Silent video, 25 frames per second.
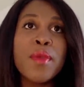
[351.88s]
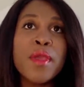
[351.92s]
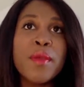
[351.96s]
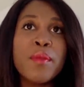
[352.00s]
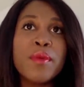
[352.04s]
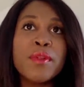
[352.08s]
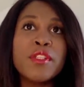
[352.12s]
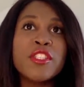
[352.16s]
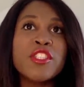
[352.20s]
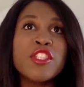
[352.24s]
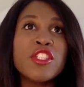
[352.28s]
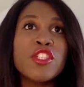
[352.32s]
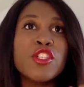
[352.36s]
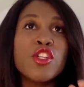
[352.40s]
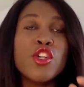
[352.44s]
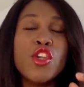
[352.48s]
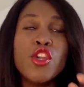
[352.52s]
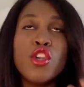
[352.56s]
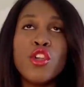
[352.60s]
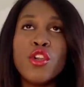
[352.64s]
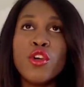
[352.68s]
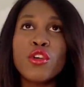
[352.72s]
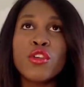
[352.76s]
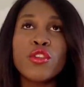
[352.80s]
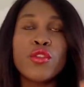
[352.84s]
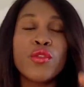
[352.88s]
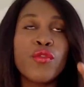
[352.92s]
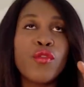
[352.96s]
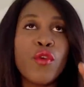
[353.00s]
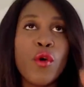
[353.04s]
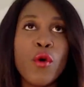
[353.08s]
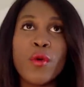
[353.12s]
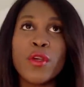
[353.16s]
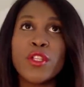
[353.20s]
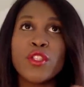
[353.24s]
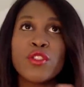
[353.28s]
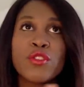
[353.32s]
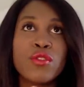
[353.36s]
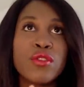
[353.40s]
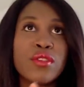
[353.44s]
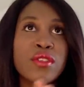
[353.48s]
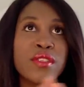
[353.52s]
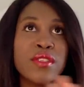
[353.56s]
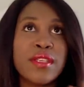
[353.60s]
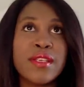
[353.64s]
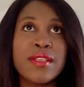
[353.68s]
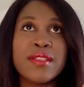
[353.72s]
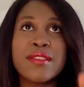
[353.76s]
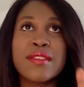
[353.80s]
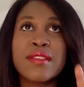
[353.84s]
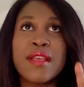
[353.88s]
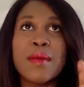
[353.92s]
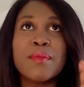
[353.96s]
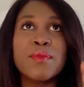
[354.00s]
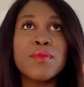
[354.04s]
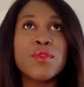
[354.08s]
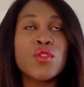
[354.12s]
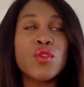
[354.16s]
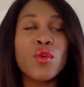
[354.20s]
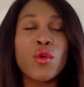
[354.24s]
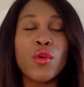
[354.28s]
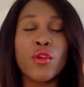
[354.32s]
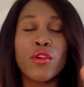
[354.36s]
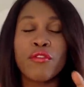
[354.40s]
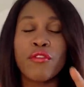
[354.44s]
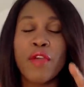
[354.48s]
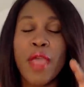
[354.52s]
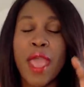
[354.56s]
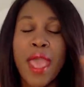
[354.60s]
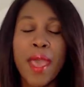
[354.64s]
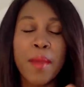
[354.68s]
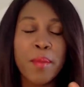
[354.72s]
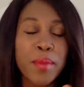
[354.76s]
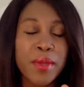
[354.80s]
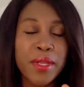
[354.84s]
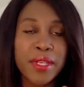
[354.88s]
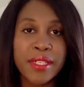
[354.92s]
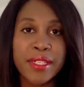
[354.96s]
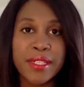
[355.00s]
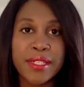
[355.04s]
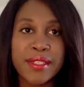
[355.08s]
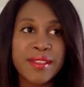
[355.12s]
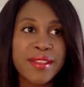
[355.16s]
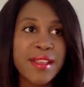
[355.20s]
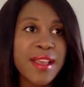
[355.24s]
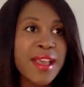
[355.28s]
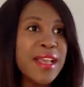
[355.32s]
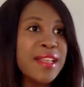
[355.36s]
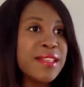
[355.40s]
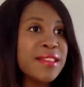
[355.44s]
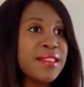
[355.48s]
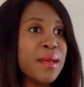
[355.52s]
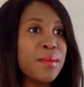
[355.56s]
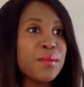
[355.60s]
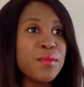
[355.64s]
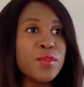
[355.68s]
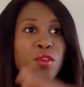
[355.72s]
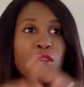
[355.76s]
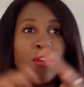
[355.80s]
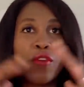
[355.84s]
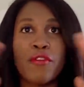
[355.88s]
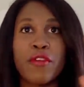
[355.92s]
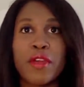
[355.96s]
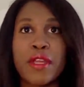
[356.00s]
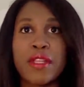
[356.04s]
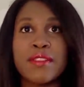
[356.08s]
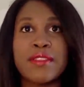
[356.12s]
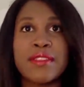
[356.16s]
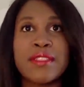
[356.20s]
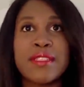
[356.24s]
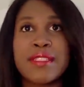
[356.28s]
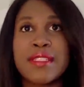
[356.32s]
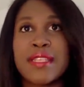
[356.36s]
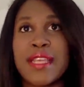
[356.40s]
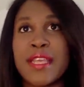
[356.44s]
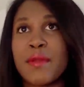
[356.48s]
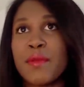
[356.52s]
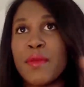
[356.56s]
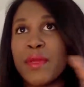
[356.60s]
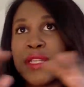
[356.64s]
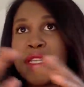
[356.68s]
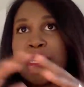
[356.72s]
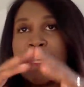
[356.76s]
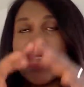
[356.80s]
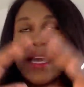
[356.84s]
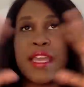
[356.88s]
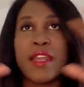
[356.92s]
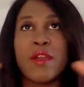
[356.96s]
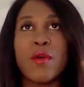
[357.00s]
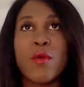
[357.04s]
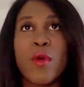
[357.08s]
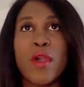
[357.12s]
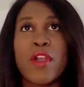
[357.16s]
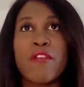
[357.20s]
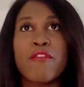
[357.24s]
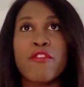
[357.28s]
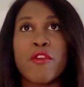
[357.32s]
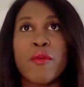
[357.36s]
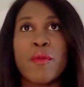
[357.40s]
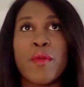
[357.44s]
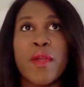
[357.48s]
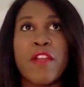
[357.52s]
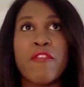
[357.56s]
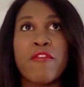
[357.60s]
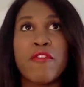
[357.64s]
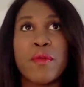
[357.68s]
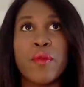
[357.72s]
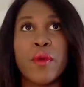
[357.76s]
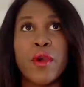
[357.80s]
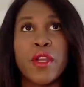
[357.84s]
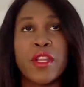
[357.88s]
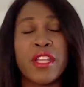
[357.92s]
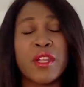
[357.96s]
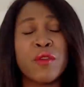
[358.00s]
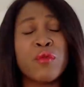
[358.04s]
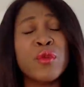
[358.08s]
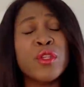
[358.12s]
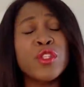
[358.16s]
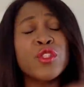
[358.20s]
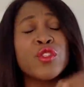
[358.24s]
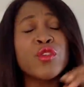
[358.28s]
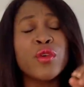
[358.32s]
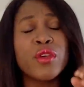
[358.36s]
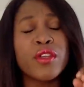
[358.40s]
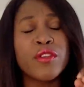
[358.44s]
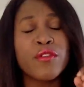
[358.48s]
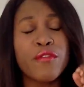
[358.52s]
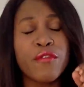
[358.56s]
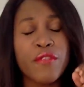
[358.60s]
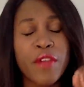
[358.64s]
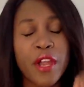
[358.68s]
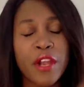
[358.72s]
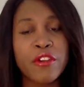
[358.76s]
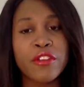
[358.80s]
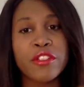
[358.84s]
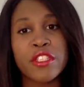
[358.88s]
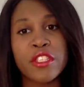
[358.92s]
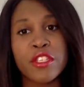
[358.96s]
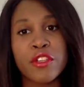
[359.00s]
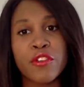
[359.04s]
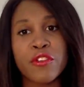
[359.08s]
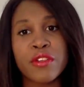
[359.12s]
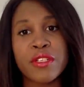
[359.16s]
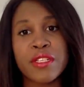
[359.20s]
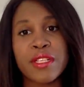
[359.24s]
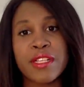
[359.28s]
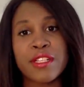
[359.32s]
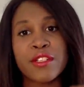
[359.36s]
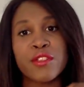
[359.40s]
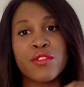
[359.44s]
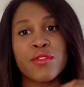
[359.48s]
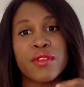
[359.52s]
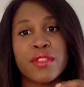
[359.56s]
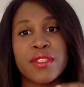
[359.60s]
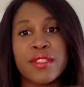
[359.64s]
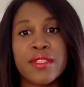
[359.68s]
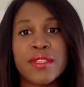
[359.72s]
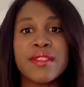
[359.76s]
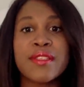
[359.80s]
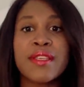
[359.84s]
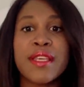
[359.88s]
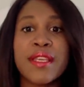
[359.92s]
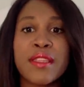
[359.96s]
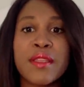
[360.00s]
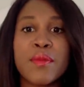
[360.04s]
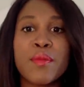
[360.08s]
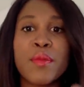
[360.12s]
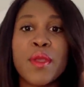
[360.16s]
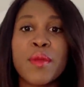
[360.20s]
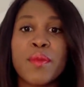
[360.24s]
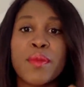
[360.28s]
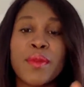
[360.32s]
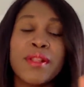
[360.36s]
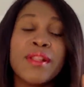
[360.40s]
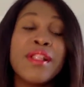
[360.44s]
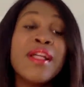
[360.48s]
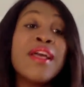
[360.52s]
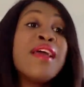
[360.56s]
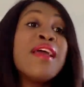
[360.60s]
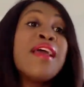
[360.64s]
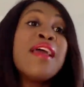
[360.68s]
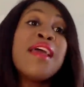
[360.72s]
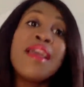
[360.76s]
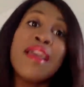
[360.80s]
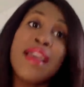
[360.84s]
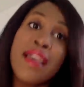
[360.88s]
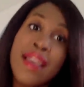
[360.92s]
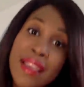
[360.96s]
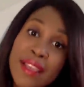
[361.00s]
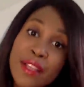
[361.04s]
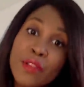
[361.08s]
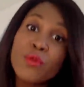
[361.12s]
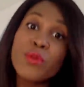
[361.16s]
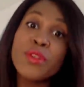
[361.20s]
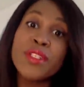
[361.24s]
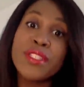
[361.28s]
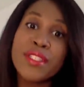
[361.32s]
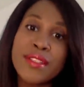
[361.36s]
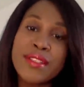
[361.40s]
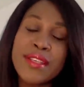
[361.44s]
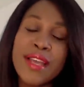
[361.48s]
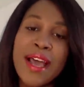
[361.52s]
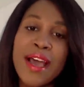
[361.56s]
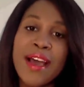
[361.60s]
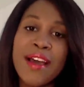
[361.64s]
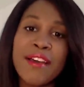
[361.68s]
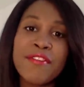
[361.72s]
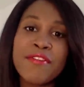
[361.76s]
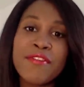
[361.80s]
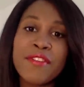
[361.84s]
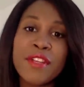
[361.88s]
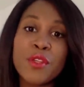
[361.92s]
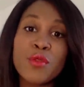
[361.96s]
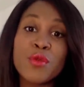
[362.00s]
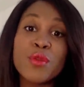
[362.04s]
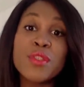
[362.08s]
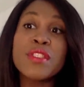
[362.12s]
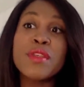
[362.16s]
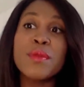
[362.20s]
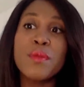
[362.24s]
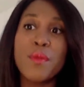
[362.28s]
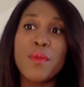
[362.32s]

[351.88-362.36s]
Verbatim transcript: People just looked forward to seeing some sort of happiness, some sort of entertainment, get away from everybody. And we took it very seriously to entertain the people. It was tough. It was